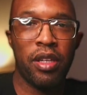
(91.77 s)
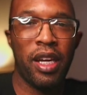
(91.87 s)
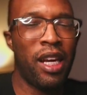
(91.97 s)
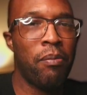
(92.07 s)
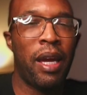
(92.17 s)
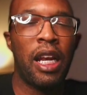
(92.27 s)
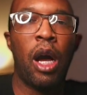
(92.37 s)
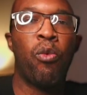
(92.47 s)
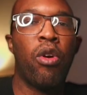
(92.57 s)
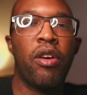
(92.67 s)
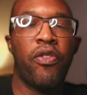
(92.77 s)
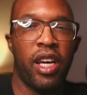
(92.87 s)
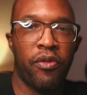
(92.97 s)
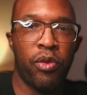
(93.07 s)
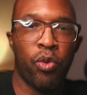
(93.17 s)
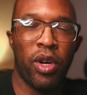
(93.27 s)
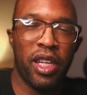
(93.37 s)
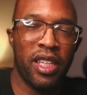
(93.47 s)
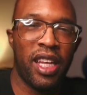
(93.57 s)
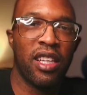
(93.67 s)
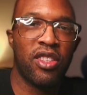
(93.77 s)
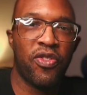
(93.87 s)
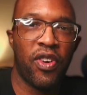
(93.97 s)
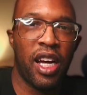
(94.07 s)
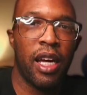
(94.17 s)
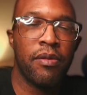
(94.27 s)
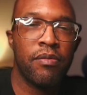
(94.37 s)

and it may not work for everyone, and that's fine.